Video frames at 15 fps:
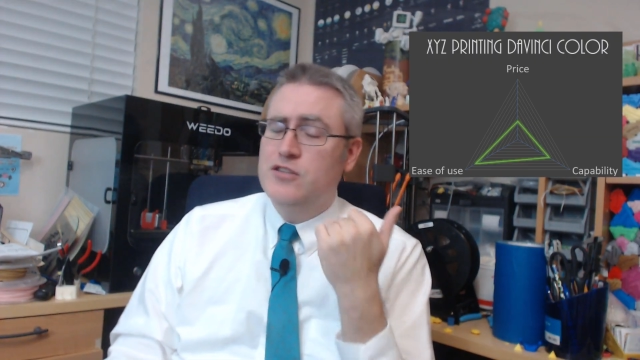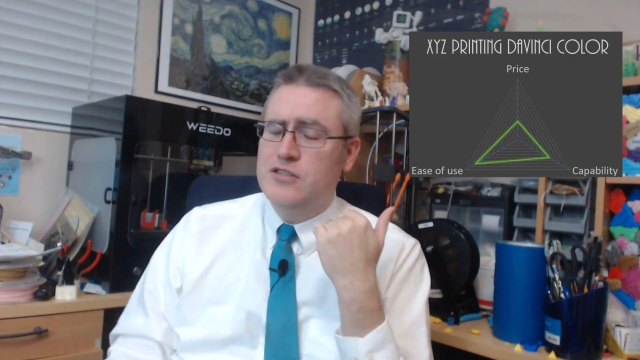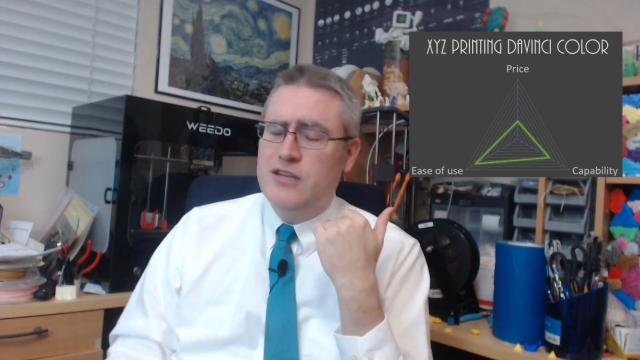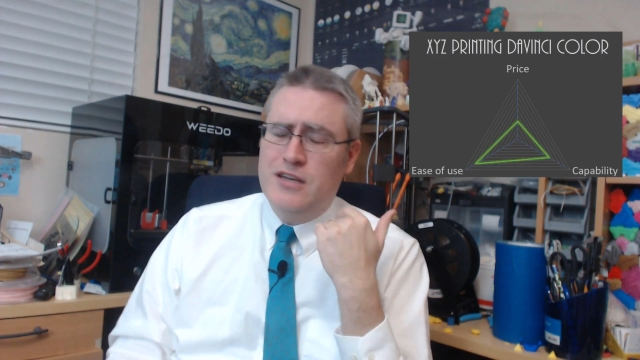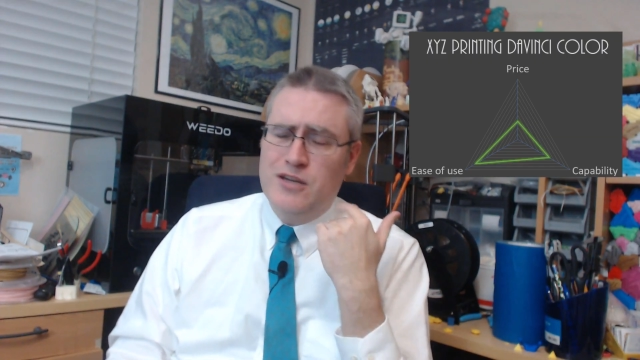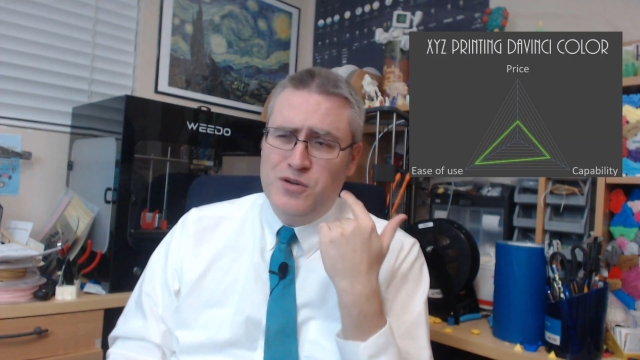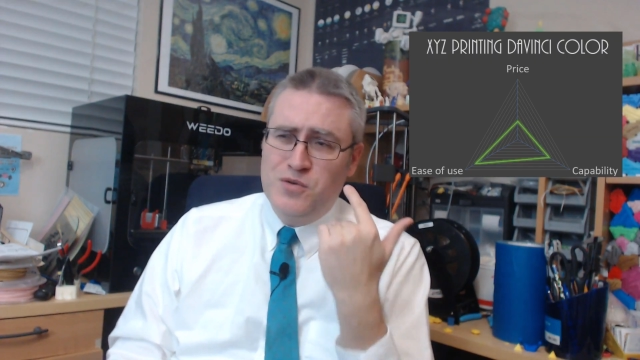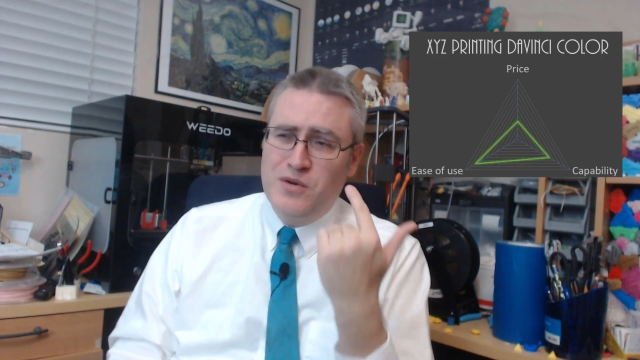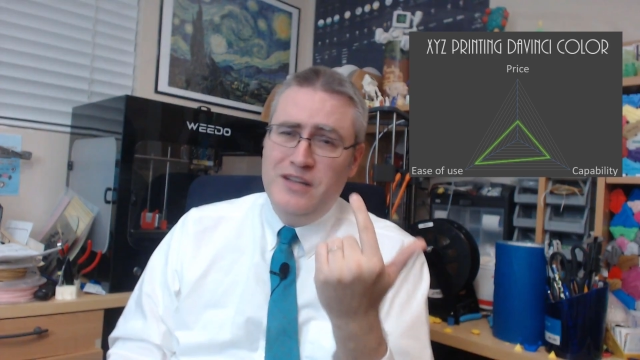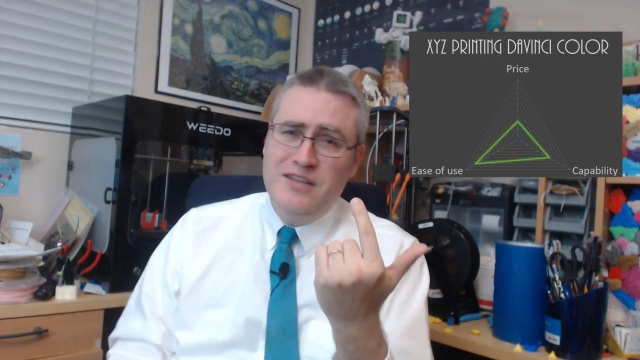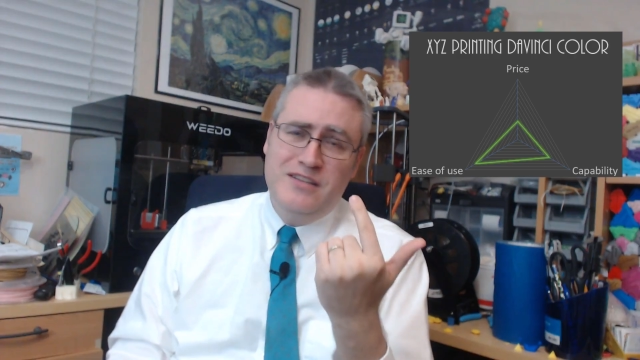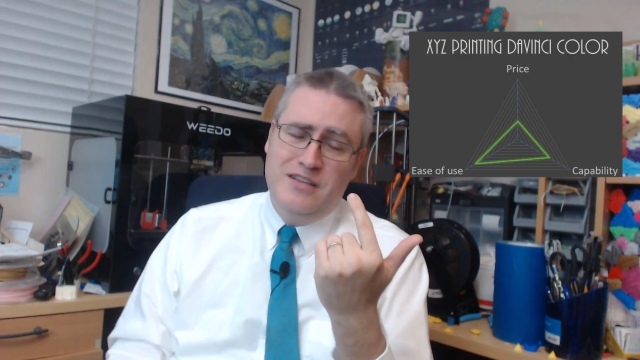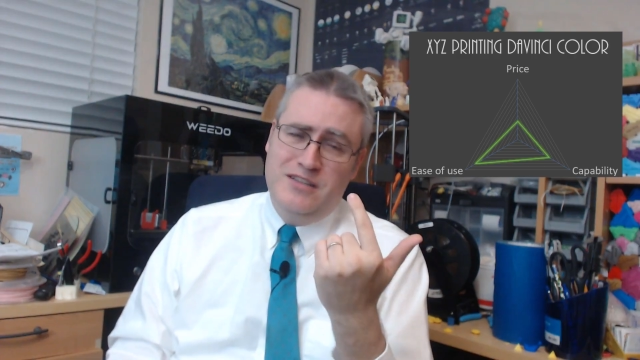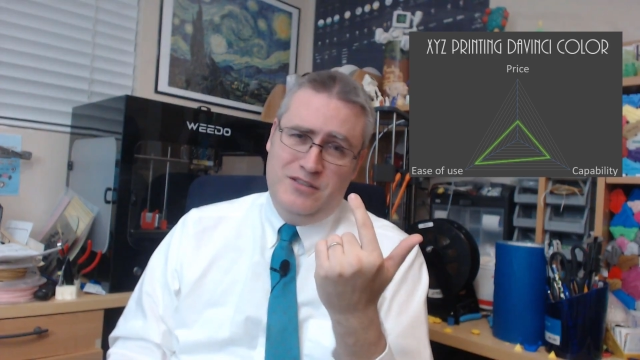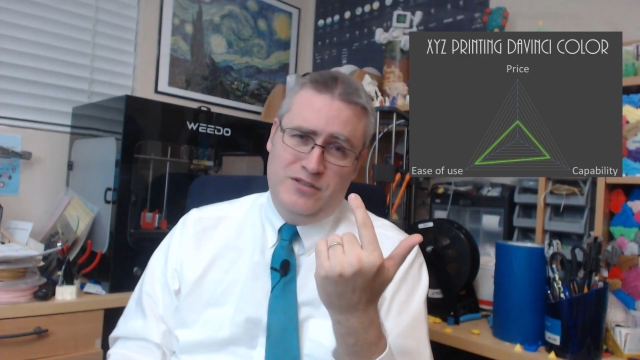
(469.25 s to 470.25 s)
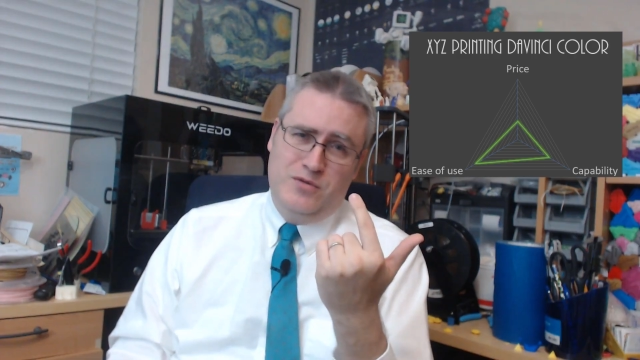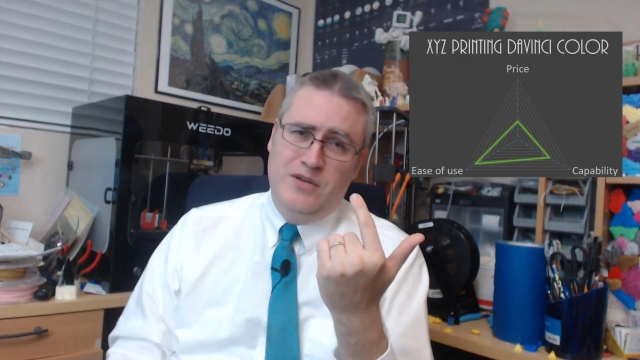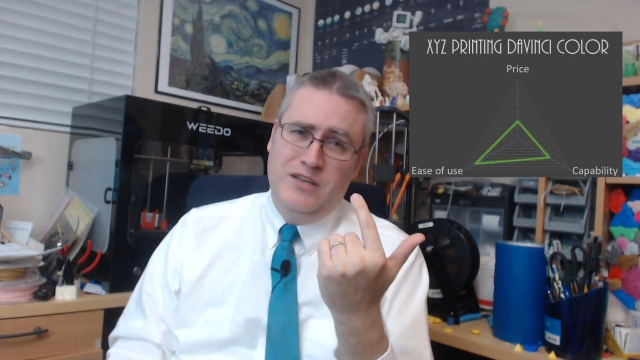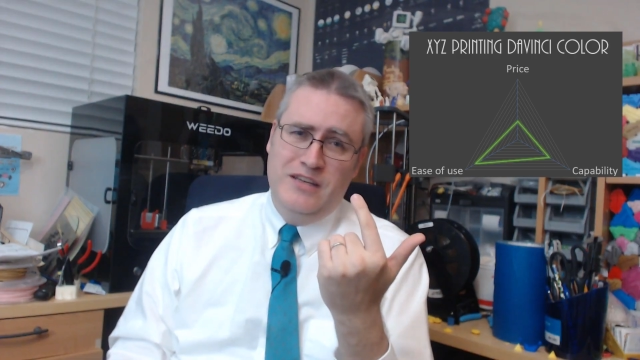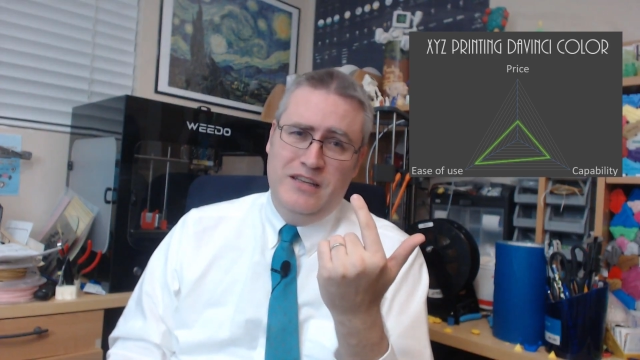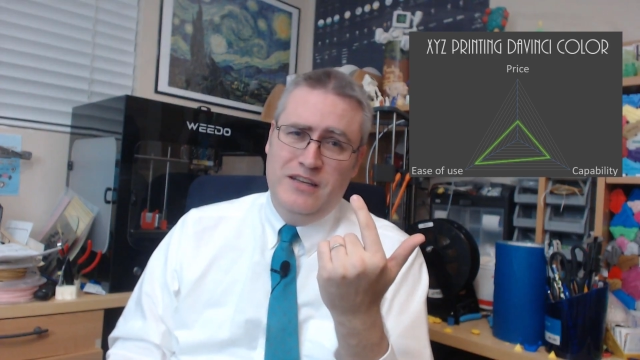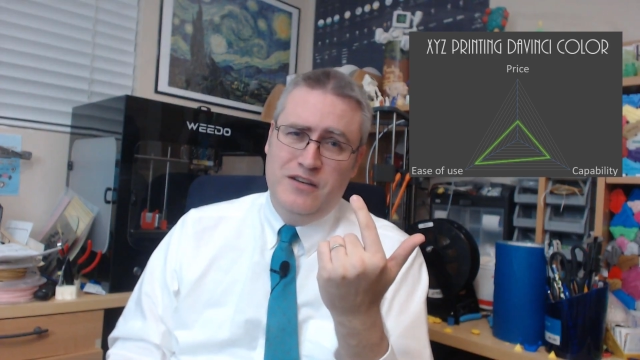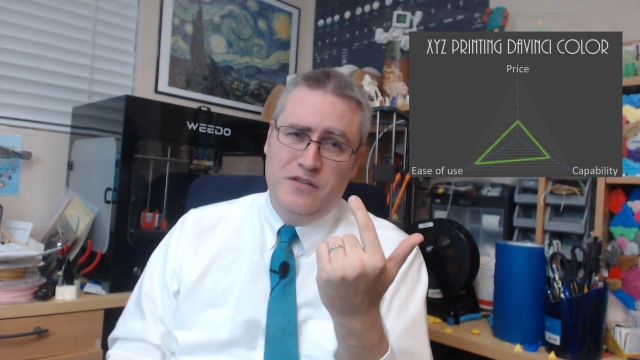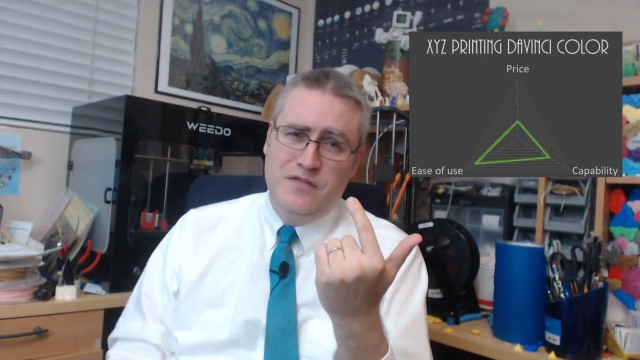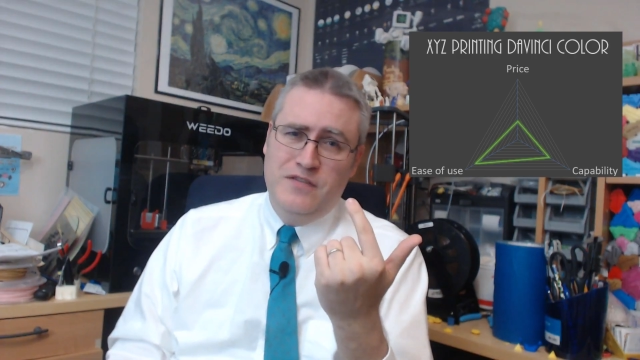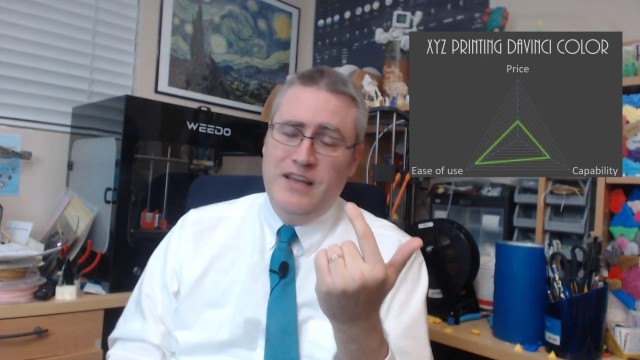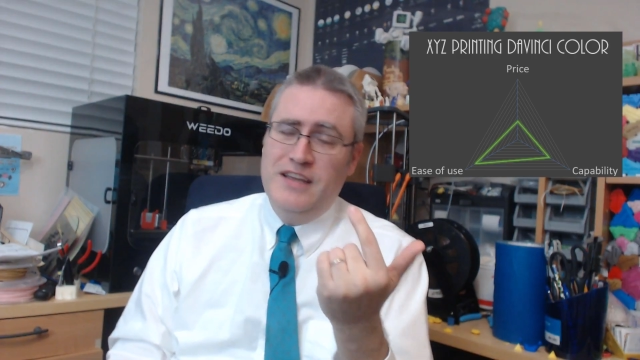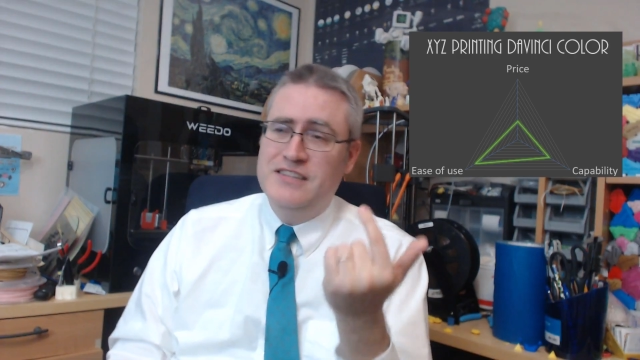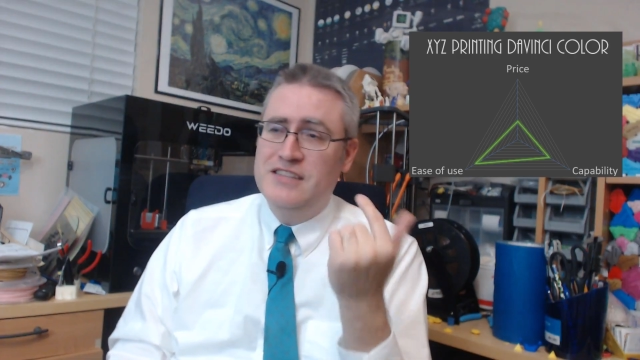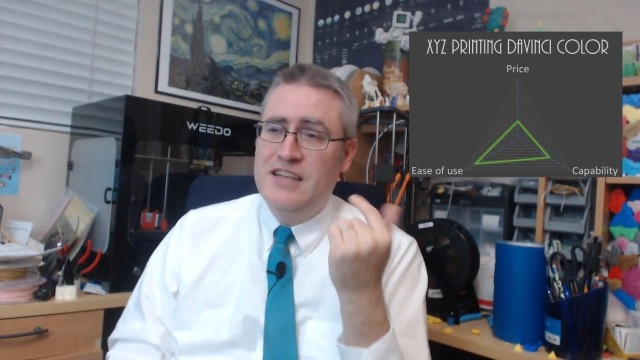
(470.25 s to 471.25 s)
it's got a great touchscreen
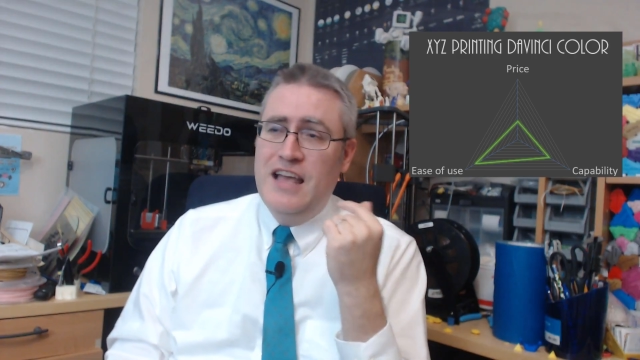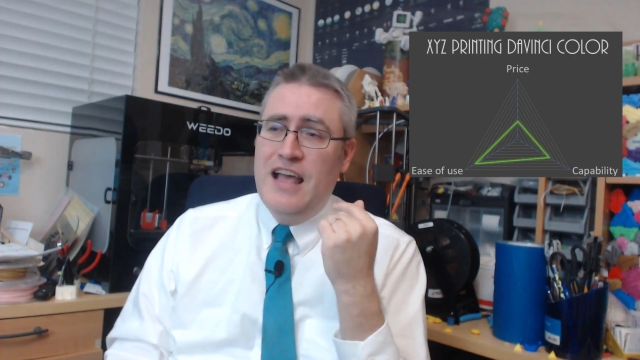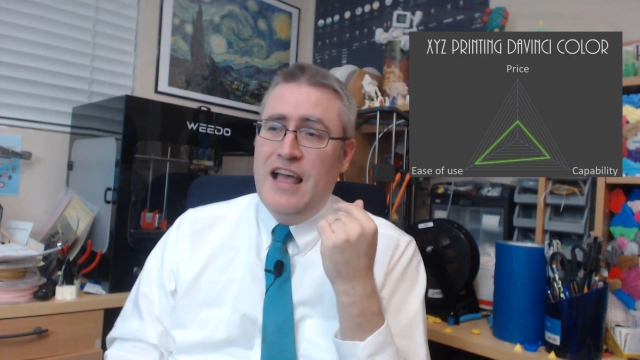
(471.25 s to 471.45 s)
interface.